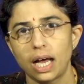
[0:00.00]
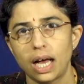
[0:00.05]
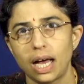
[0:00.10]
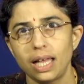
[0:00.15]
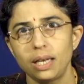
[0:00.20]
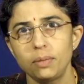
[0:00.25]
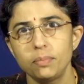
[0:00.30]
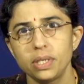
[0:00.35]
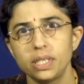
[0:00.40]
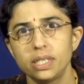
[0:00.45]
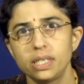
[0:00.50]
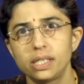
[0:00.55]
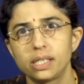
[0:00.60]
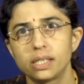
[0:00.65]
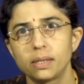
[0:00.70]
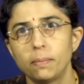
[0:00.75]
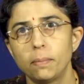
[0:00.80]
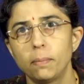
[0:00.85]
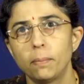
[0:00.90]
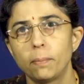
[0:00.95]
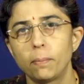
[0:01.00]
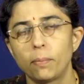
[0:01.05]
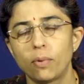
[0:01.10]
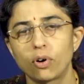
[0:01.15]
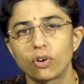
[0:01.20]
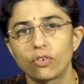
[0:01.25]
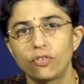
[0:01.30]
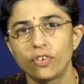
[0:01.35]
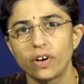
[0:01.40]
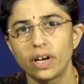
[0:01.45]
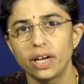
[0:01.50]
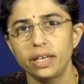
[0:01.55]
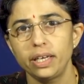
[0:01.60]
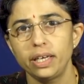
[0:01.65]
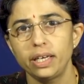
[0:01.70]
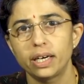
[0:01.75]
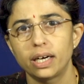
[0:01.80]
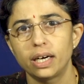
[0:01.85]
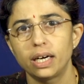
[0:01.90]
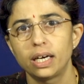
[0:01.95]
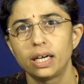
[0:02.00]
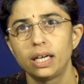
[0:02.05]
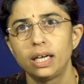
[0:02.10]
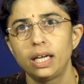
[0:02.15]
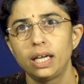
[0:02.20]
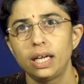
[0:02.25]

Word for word: albinism, porphyria